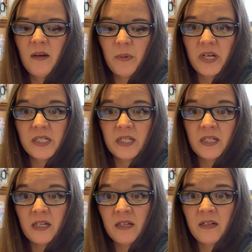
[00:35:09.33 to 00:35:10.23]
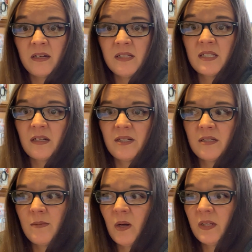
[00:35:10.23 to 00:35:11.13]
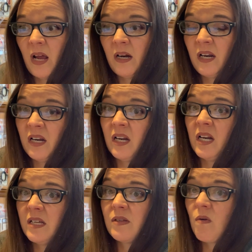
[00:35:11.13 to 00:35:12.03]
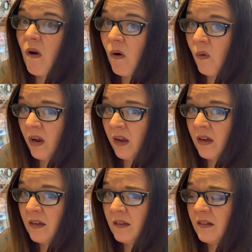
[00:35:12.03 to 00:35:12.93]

because it is such a small town and it is growing.